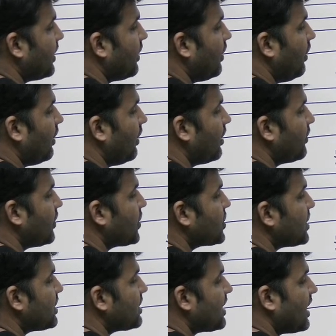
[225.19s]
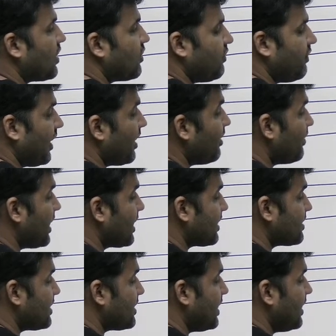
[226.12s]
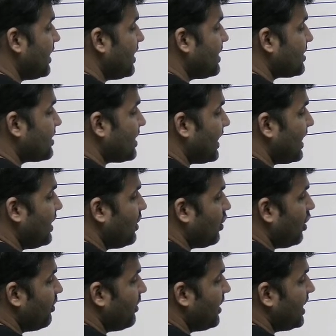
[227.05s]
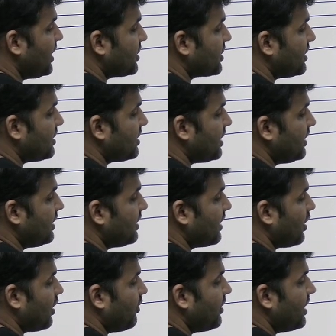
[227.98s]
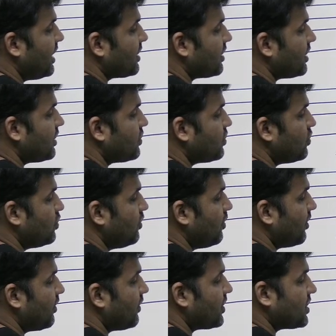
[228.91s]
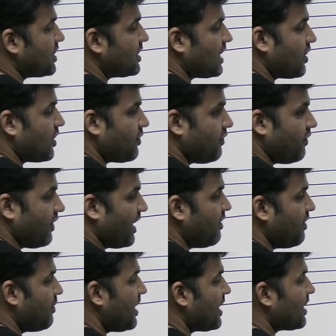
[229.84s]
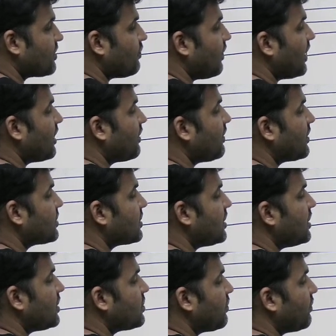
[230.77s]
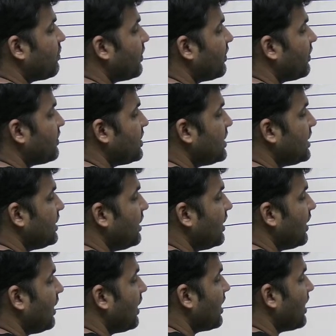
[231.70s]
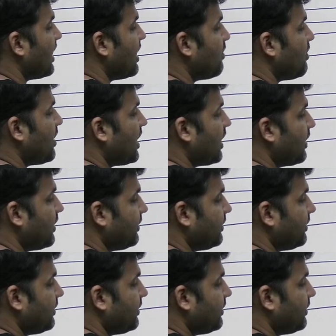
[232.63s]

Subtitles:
All questions are of 5 marks. Second combination is 2 questions are of 5 marks, 1 question is of 10 mark.